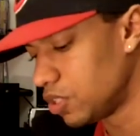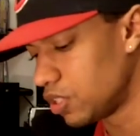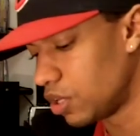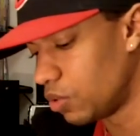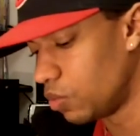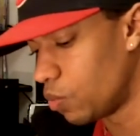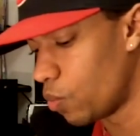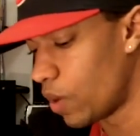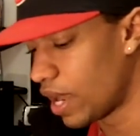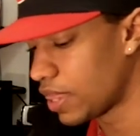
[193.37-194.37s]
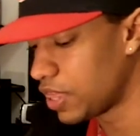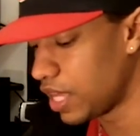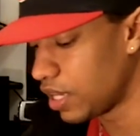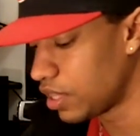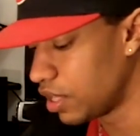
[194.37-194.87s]
So what I
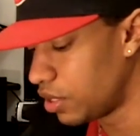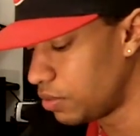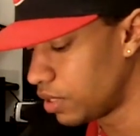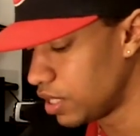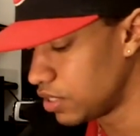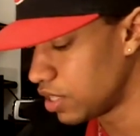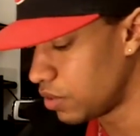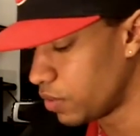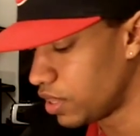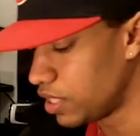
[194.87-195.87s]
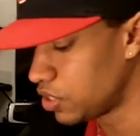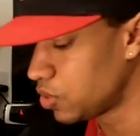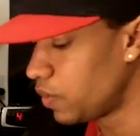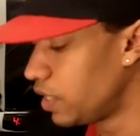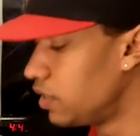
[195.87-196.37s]
think, though, is that with these
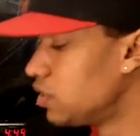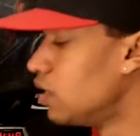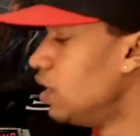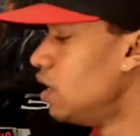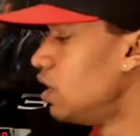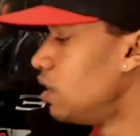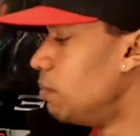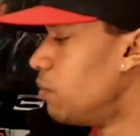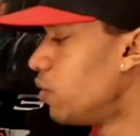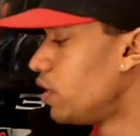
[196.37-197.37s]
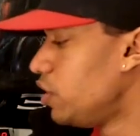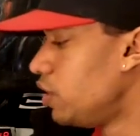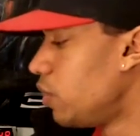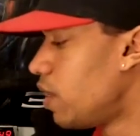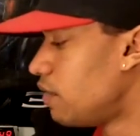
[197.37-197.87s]
swings, the more that you
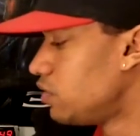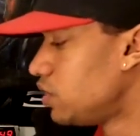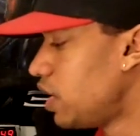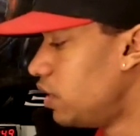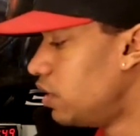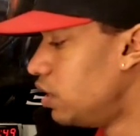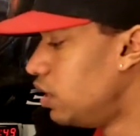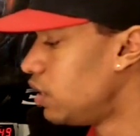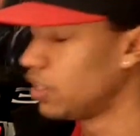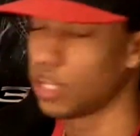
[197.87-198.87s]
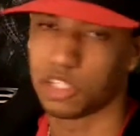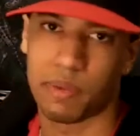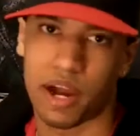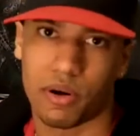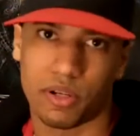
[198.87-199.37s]
go off center, the less
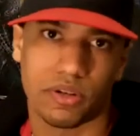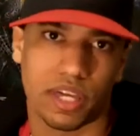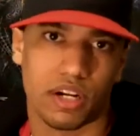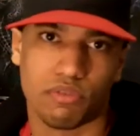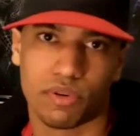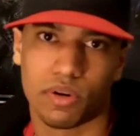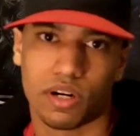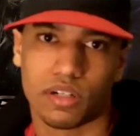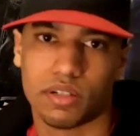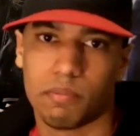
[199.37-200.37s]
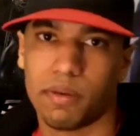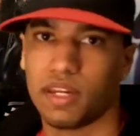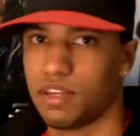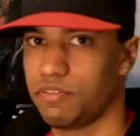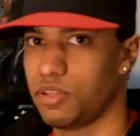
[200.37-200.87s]
power you'll get overall.
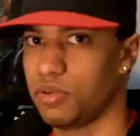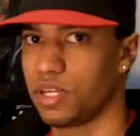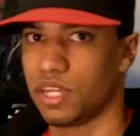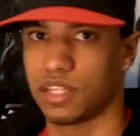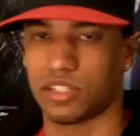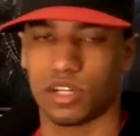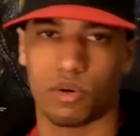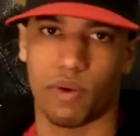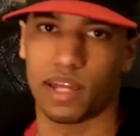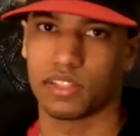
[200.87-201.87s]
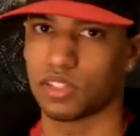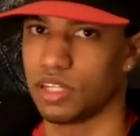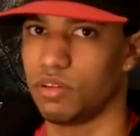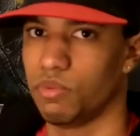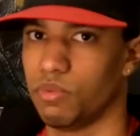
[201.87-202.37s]
But if you connect it
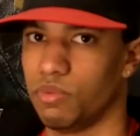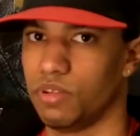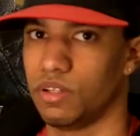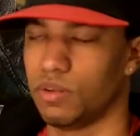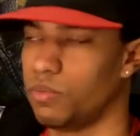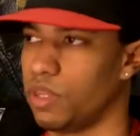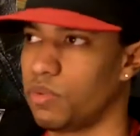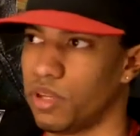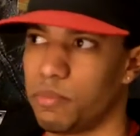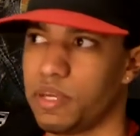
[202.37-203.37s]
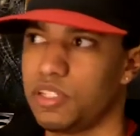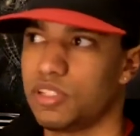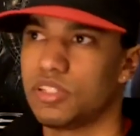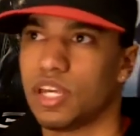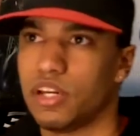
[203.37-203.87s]
correctly with where the pitch
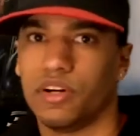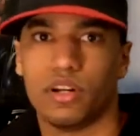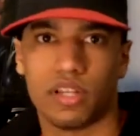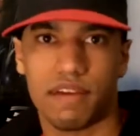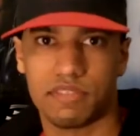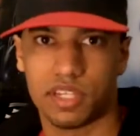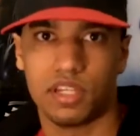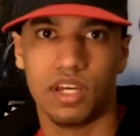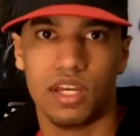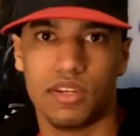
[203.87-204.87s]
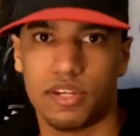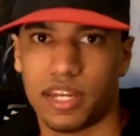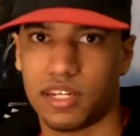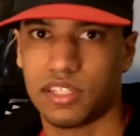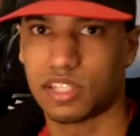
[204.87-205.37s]
is, say you're a lefty, you
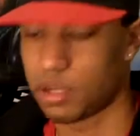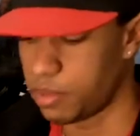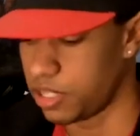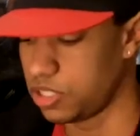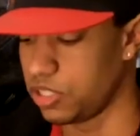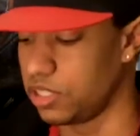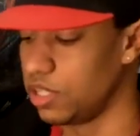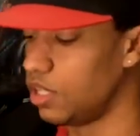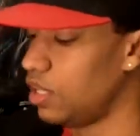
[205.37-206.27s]
get an inside pitch and you